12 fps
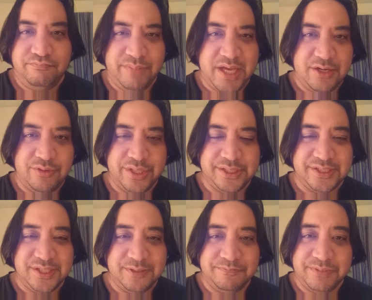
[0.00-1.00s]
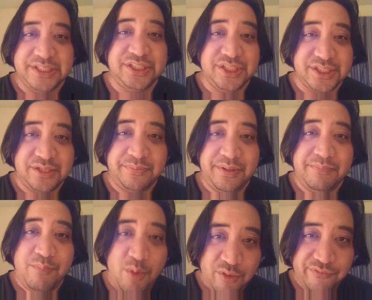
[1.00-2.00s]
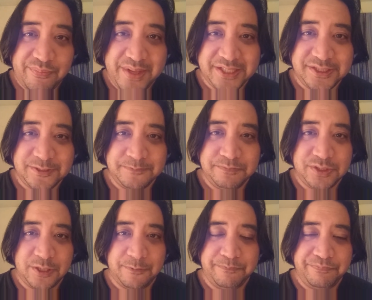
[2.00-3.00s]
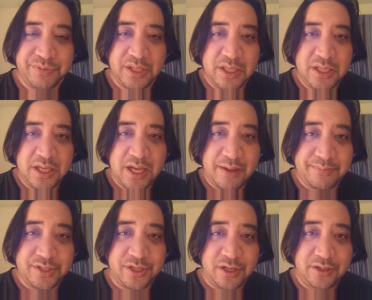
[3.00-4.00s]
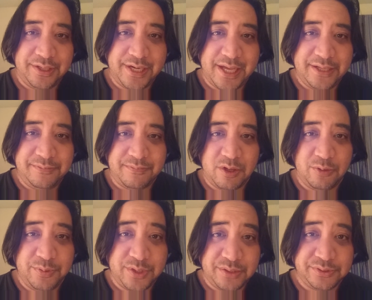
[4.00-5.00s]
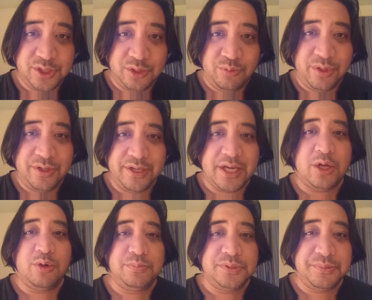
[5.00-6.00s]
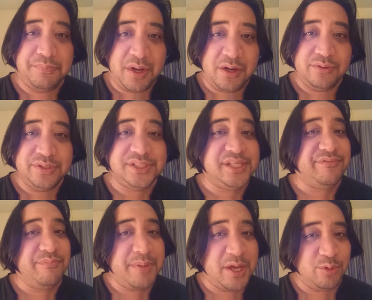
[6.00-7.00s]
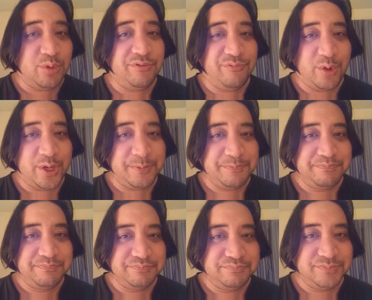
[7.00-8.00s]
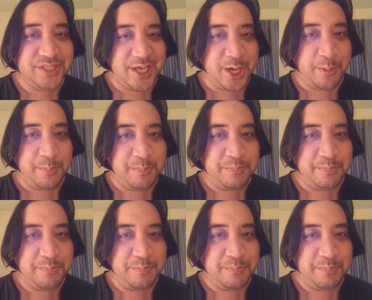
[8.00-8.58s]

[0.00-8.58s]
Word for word: meanderings, then it's just going to be more of a mess. So I'm going to call it a night. I hope your day was a good one, and I hope tomorrow is an even better one for you. Take care.